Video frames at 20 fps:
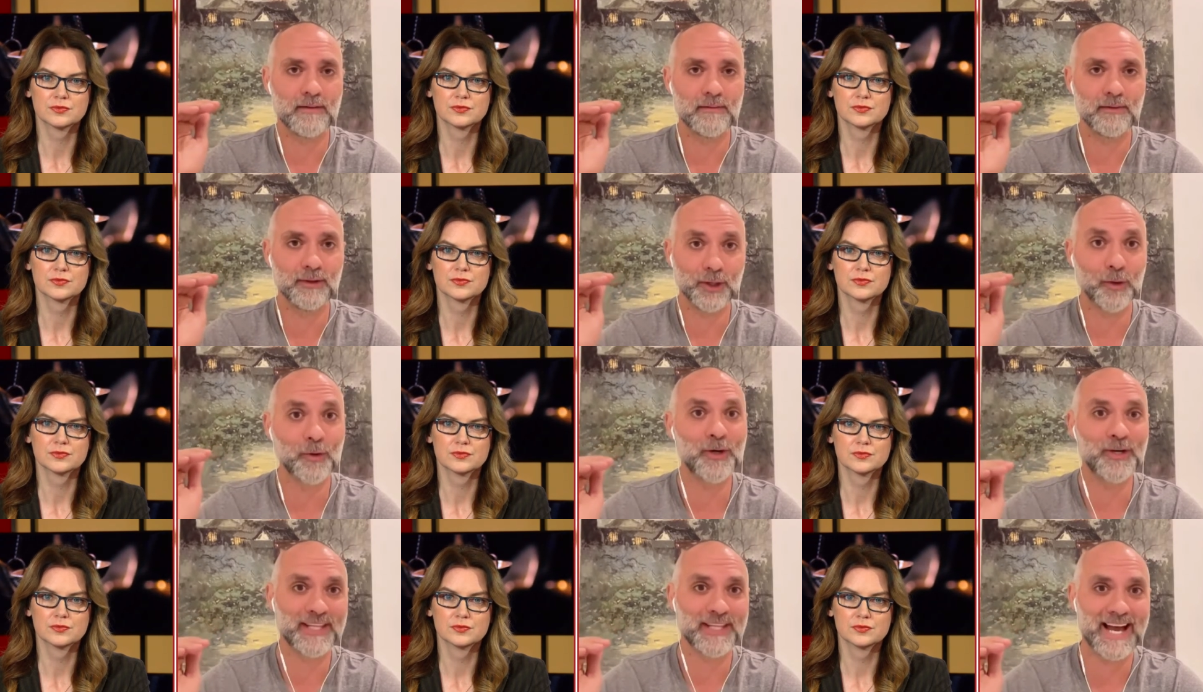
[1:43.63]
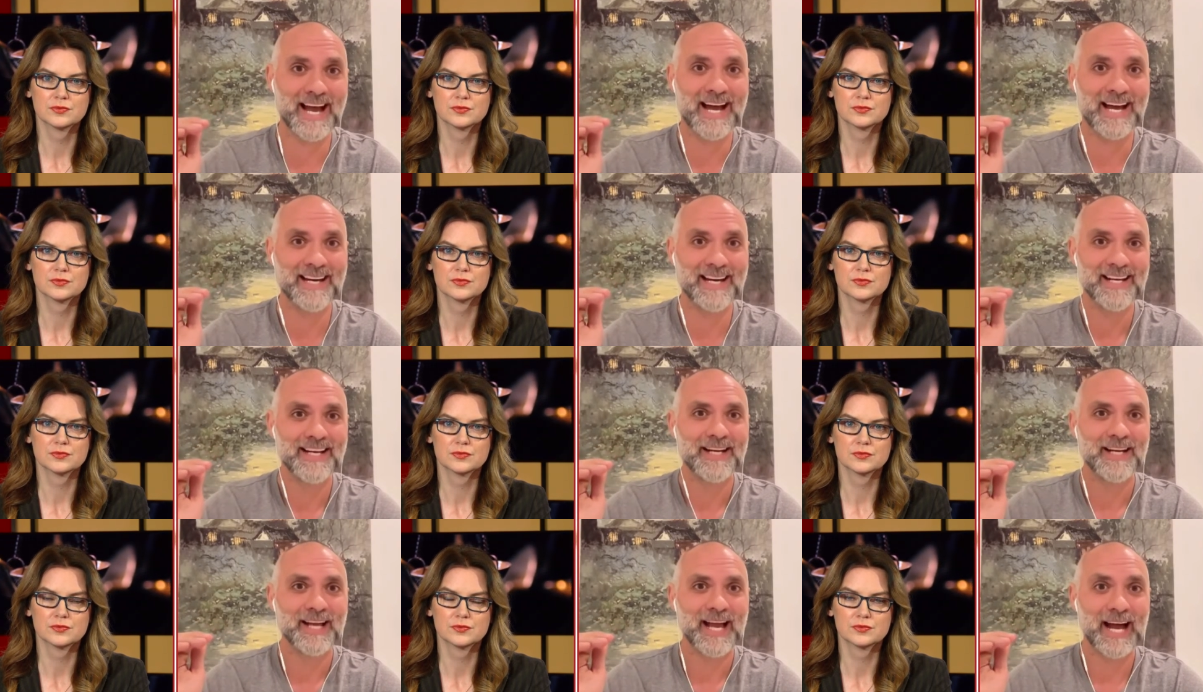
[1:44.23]
Speaker 1: lowered that
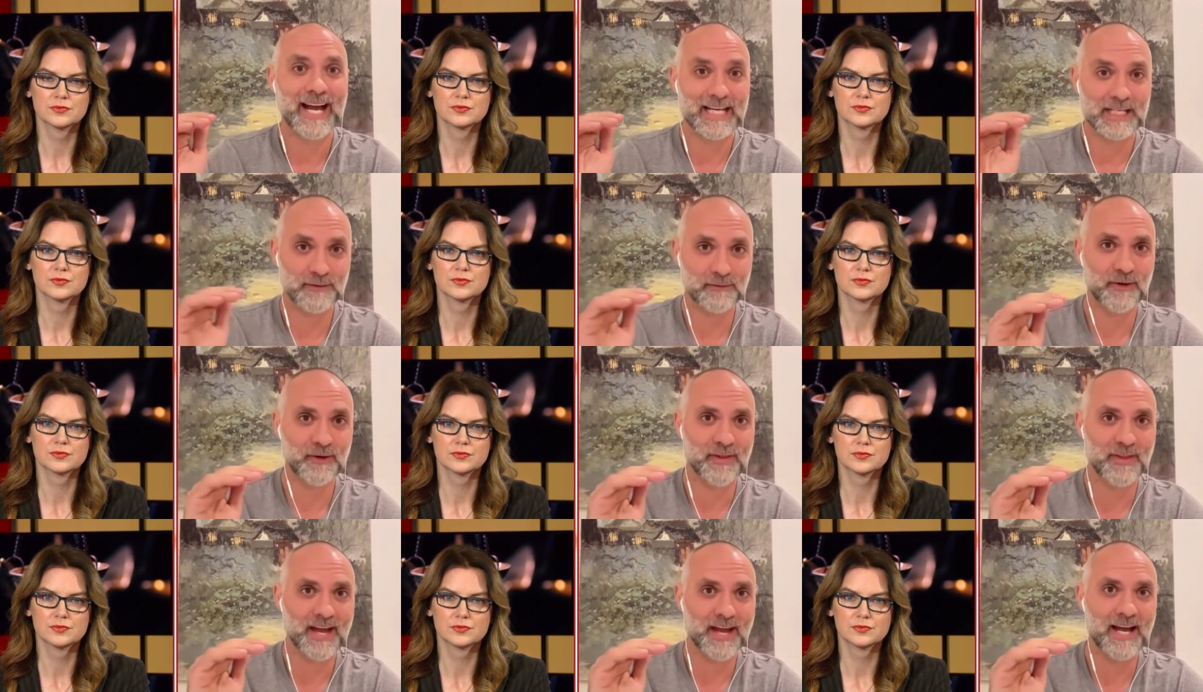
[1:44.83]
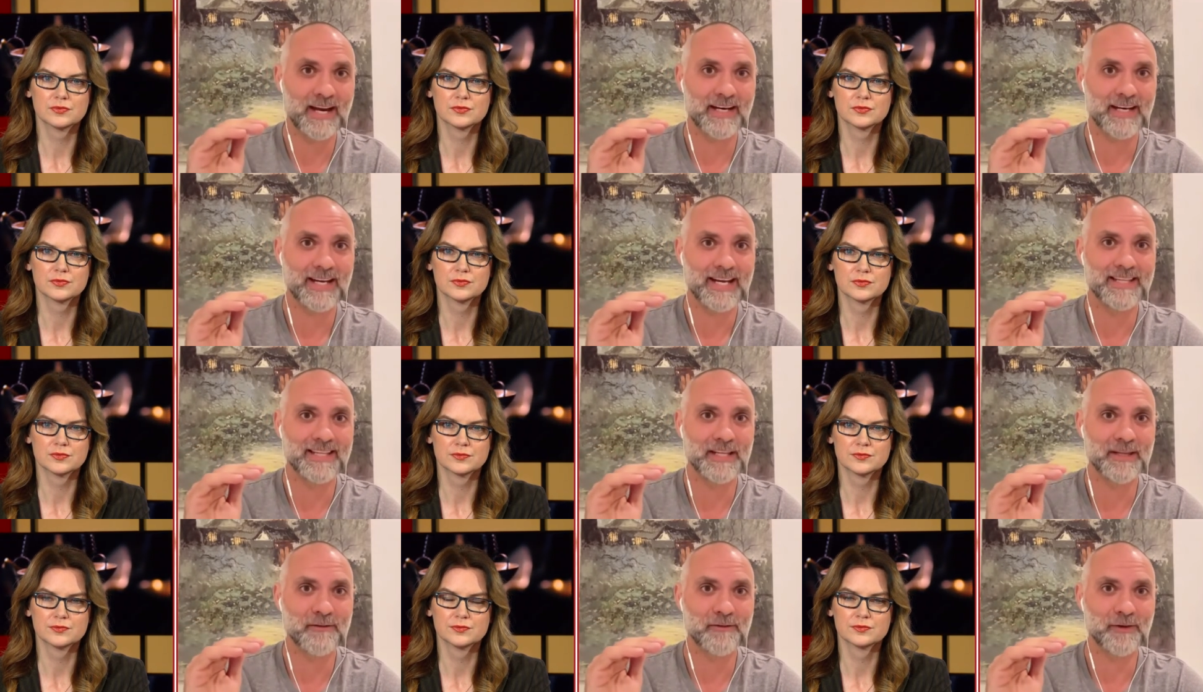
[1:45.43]
asked for that
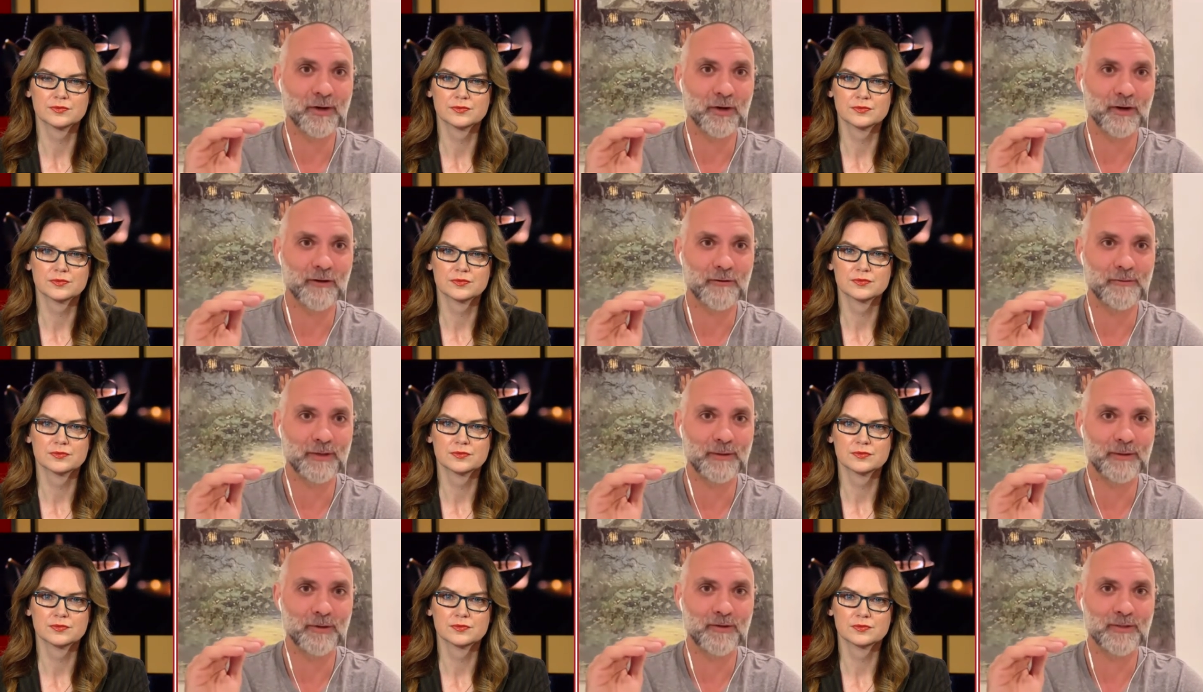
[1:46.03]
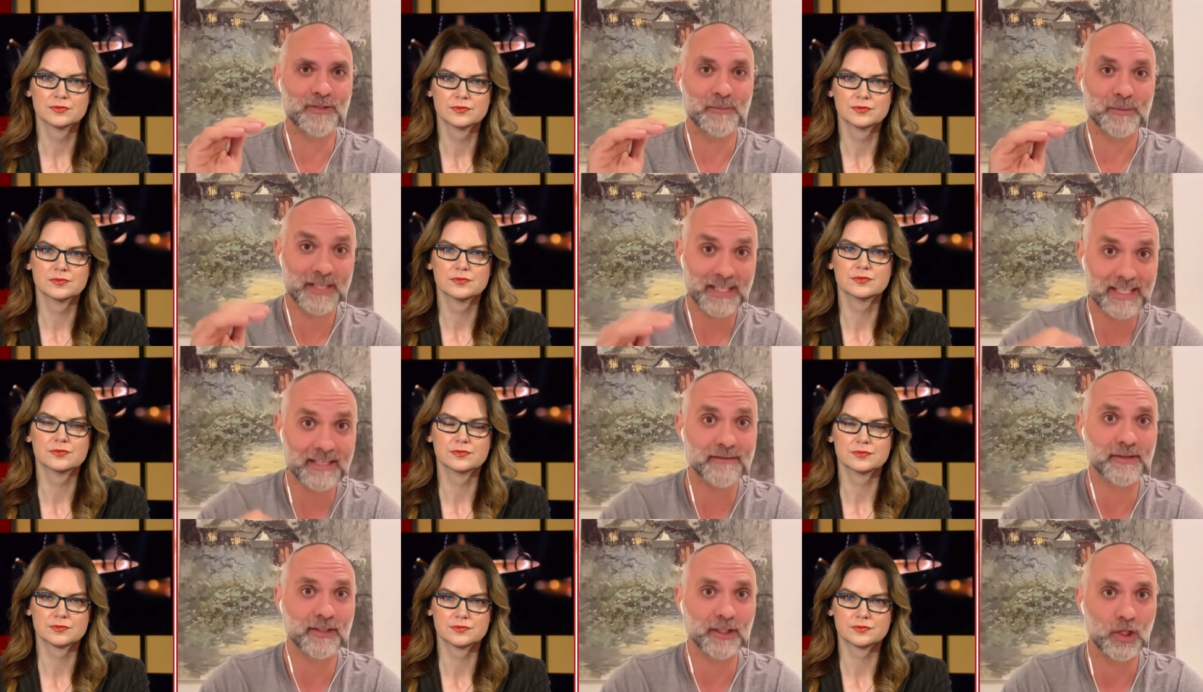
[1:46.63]
and then the federal government approved something
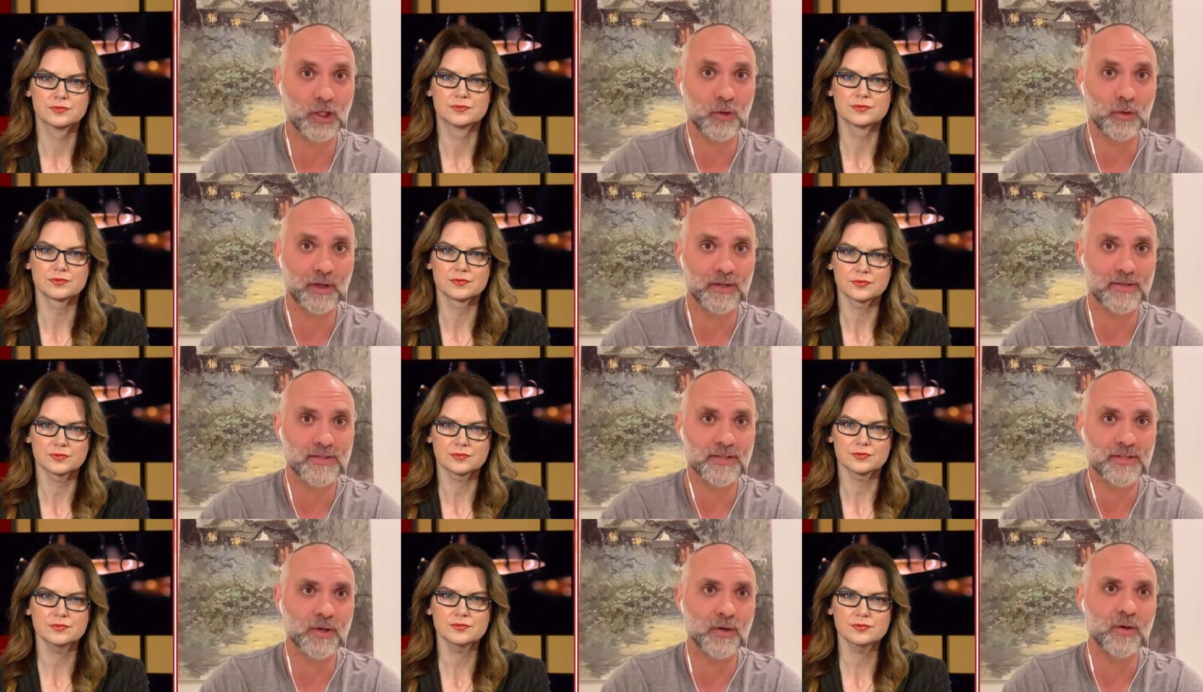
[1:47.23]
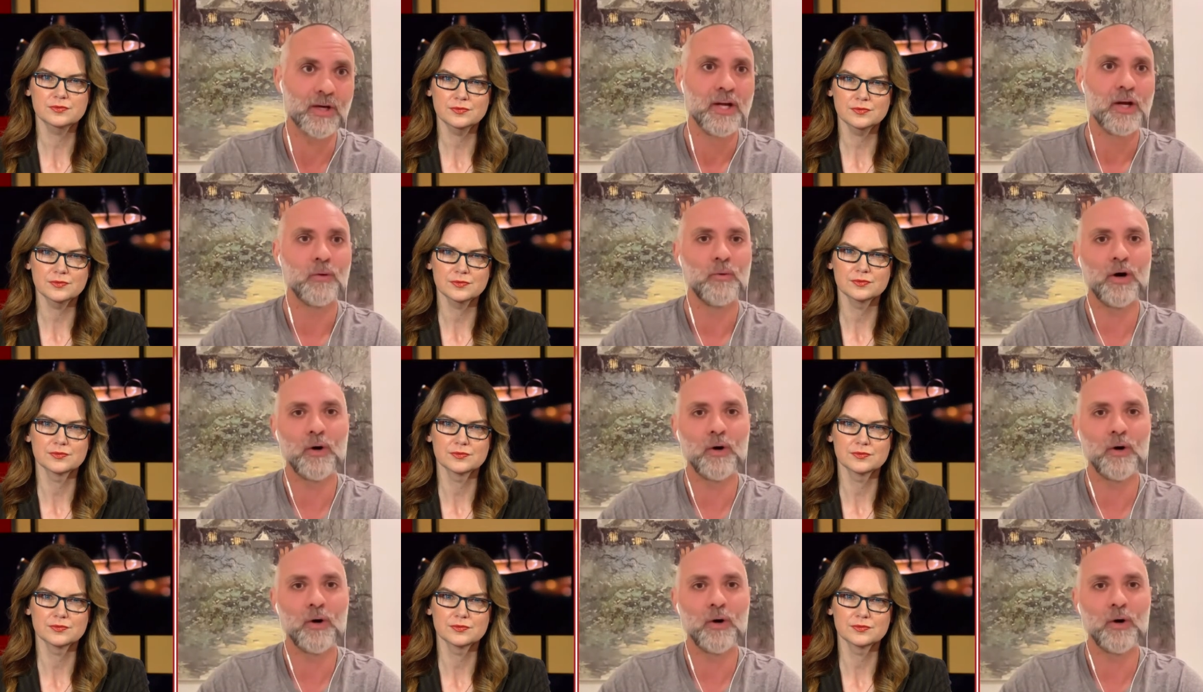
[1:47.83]
even lower so